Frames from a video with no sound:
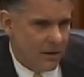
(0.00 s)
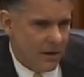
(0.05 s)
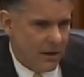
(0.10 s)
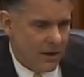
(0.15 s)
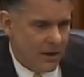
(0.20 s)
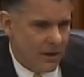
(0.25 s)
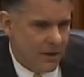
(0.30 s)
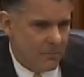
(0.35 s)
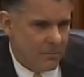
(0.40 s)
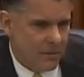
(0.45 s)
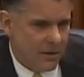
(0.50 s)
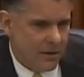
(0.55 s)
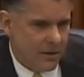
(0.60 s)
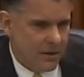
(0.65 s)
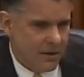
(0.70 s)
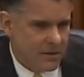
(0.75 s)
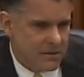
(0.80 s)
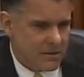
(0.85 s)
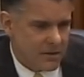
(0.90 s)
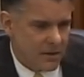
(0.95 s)
Um,
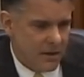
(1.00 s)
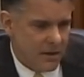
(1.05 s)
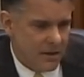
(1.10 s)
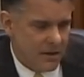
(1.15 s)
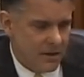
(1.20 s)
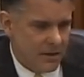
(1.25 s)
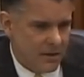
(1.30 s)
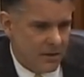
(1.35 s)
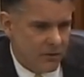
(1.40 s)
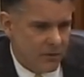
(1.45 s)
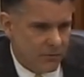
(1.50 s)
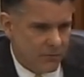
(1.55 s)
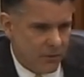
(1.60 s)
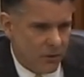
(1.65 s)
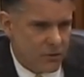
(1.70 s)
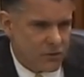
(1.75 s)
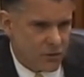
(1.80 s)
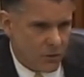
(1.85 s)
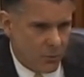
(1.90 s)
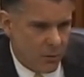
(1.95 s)
it is a, a,
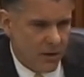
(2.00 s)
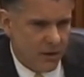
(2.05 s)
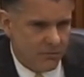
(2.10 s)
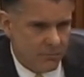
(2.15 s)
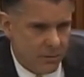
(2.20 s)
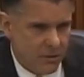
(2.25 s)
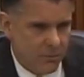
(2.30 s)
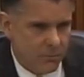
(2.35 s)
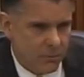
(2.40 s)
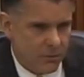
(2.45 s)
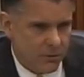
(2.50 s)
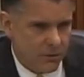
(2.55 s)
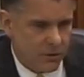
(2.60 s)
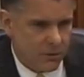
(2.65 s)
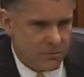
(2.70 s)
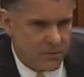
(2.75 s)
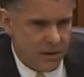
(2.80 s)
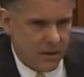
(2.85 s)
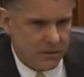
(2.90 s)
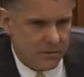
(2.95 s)
diverse array of people that are
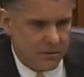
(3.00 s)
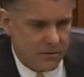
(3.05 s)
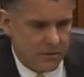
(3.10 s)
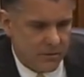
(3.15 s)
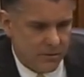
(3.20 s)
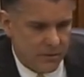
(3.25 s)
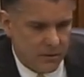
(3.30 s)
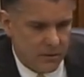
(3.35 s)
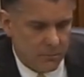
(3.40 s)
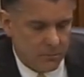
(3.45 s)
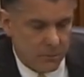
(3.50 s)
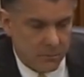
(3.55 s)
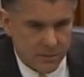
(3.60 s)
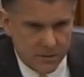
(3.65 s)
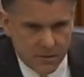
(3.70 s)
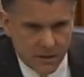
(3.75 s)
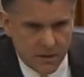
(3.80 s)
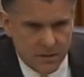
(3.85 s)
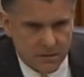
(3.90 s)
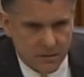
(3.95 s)
objecting to the
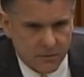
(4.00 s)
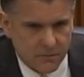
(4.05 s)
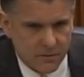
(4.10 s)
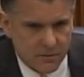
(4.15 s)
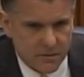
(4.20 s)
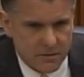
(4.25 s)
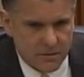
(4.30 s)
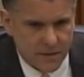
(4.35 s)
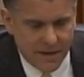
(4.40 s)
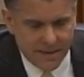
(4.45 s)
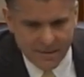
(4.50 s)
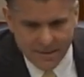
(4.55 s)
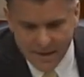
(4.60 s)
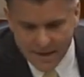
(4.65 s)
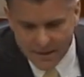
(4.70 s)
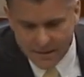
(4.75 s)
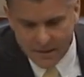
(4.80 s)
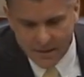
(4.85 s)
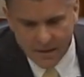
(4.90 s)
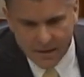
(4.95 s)
implementation of this, and I
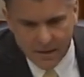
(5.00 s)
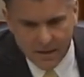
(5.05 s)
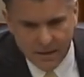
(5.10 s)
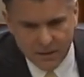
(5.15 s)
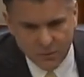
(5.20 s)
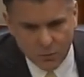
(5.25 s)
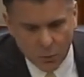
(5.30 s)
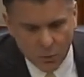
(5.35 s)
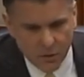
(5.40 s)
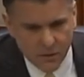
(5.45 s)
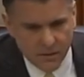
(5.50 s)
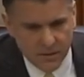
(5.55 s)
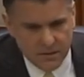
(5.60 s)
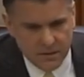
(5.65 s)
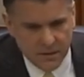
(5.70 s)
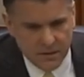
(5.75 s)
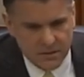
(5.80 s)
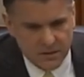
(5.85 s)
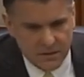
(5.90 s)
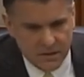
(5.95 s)
think it's worthy,
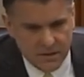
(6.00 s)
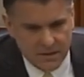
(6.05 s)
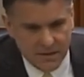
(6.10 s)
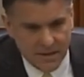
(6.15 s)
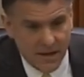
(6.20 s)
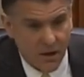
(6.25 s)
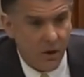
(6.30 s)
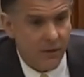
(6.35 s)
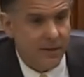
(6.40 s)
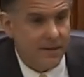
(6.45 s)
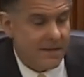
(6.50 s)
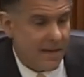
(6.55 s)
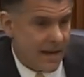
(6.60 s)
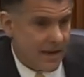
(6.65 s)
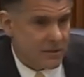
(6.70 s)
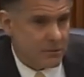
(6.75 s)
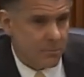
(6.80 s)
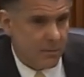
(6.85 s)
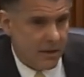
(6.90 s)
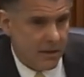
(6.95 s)
since, since they are the
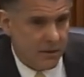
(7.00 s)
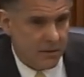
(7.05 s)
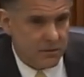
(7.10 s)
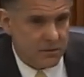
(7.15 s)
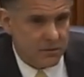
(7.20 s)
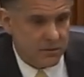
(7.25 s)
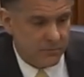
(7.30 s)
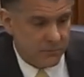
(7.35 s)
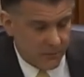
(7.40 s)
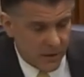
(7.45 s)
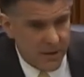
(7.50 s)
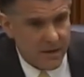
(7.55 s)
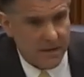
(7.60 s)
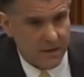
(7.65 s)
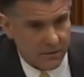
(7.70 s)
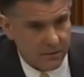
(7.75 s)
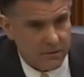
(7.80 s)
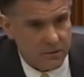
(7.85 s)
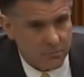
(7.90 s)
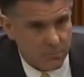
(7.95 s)
taxpayers
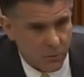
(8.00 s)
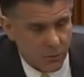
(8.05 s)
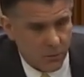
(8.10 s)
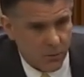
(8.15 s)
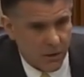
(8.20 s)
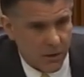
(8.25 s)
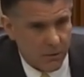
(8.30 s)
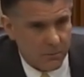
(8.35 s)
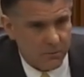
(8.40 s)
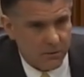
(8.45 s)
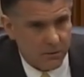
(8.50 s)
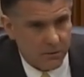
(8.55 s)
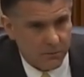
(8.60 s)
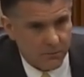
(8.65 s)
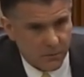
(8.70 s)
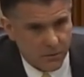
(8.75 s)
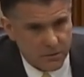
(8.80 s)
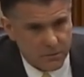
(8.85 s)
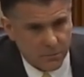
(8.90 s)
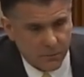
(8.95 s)
funding this program in the
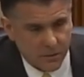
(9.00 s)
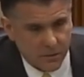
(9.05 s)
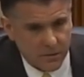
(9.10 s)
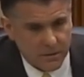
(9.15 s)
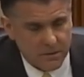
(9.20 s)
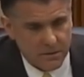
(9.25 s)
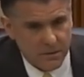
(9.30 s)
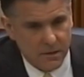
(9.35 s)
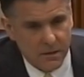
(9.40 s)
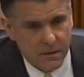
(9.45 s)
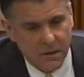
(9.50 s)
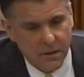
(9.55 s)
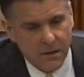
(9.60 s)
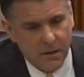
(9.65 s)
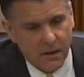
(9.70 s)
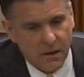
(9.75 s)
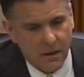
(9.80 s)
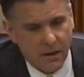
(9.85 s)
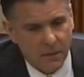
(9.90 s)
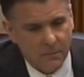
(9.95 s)
first place,
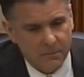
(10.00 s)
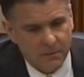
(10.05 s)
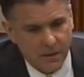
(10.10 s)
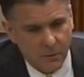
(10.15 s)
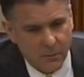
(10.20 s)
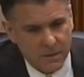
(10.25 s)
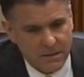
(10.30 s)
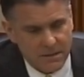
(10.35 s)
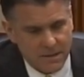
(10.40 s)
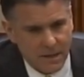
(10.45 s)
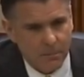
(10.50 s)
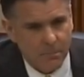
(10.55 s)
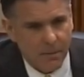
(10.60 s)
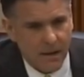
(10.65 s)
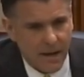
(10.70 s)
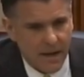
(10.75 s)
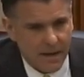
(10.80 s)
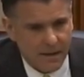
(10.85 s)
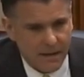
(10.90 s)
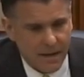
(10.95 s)
um, that we step
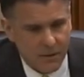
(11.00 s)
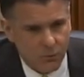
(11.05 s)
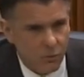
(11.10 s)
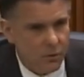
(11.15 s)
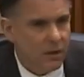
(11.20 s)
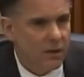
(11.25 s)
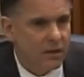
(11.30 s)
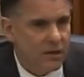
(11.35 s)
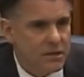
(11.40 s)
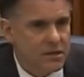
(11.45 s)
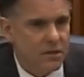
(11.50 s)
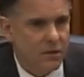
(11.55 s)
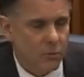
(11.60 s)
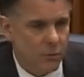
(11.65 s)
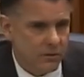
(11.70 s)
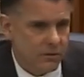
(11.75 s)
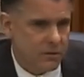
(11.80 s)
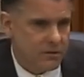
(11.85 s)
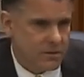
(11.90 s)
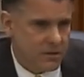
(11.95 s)
back and really listen to
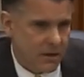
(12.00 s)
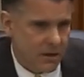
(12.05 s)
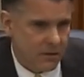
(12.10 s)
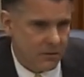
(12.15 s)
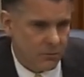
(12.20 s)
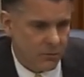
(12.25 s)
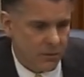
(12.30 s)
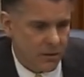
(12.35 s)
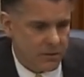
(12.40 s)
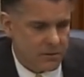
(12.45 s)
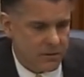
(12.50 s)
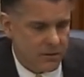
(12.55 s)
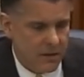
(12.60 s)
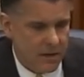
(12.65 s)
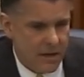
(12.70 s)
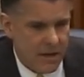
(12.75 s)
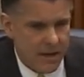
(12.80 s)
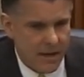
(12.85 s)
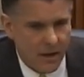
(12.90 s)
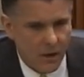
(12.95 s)
what they're saying to us.
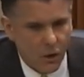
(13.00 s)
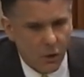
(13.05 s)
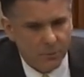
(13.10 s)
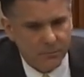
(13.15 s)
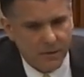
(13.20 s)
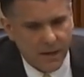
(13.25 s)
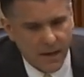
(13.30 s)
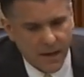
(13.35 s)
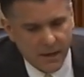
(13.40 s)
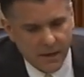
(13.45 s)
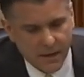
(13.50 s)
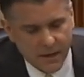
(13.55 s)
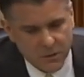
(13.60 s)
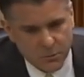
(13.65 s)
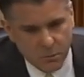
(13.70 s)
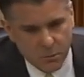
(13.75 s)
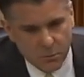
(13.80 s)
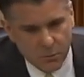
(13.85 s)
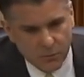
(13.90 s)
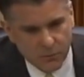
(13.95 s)
And I hope that
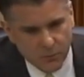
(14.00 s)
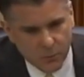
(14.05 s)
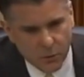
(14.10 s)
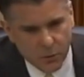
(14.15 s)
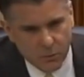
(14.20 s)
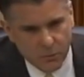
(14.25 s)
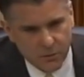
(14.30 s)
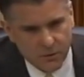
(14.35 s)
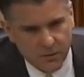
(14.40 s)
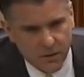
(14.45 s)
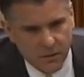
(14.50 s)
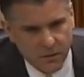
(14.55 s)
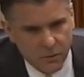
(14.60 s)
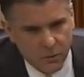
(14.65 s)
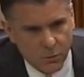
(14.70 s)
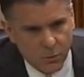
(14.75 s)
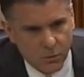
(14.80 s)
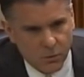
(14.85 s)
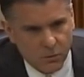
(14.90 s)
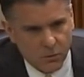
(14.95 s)
as we move forward, that
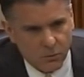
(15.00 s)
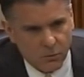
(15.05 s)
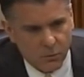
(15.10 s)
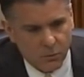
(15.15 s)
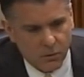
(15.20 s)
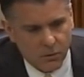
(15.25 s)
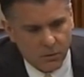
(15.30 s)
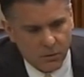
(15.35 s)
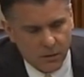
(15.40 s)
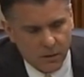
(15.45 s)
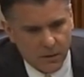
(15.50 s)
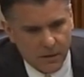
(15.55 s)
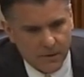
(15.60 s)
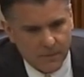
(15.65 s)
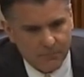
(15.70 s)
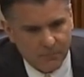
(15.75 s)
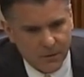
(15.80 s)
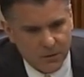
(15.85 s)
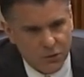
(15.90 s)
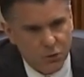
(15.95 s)
you will, will
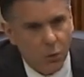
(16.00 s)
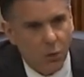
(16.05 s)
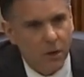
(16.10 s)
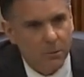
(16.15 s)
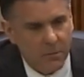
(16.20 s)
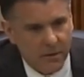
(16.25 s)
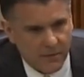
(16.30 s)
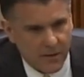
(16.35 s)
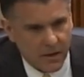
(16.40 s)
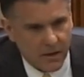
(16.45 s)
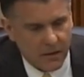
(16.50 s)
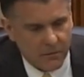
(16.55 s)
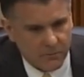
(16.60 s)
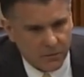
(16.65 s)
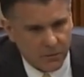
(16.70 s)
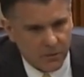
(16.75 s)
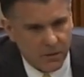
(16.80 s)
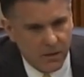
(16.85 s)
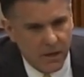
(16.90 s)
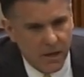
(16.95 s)
uh, join me in that
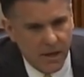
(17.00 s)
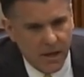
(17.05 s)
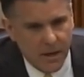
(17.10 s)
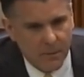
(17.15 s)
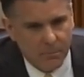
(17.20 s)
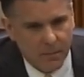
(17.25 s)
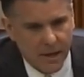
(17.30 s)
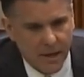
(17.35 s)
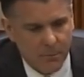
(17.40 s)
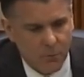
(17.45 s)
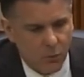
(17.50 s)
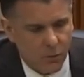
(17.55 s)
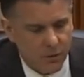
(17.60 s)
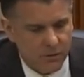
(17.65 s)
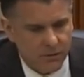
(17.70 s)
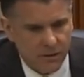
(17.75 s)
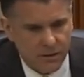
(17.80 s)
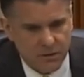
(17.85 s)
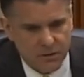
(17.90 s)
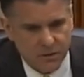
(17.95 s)
effort and pay more
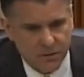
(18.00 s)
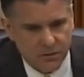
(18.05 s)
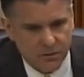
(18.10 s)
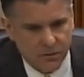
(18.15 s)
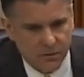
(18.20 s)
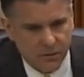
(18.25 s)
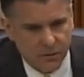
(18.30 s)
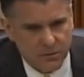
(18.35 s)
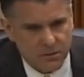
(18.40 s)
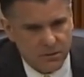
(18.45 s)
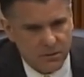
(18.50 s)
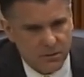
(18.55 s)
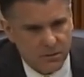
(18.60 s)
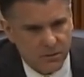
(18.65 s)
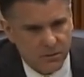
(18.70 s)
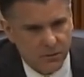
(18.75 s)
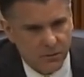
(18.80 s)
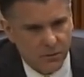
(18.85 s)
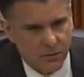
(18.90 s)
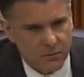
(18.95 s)
attention to those,
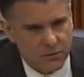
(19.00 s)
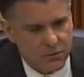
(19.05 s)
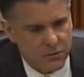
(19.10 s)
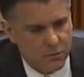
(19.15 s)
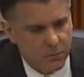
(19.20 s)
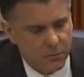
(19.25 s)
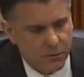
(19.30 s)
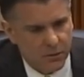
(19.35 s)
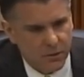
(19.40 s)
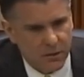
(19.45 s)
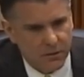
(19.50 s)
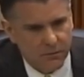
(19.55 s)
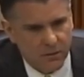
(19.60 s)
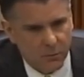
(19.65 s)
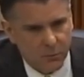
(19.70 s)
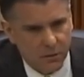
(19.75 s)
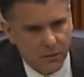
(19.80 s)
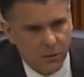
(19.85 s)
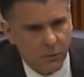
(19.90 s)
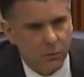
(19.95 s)
to those who believe
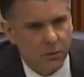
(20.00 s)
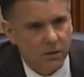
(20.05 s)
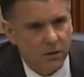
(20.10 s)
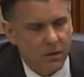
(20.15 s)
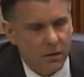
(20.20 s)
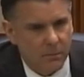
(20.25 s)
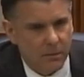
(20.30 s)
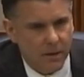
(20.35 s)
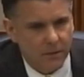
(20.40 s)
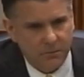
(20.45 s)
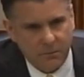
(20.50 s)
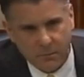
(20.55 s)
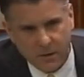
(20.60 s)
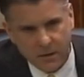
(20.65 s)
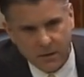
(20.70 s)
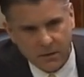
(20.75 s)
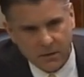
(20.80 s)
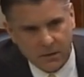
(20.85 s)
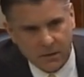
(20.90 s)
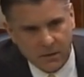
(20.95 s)
that we are really about to
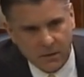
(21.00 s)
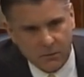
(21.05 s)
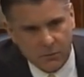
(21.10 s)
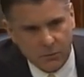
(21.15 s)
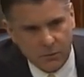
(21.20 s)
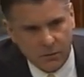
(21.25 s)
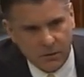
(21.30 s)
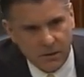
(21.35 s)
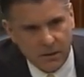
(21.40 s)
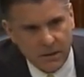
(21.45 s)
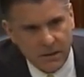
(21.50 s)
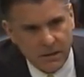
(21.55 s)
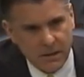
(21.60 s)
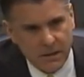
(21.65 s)
make a, a really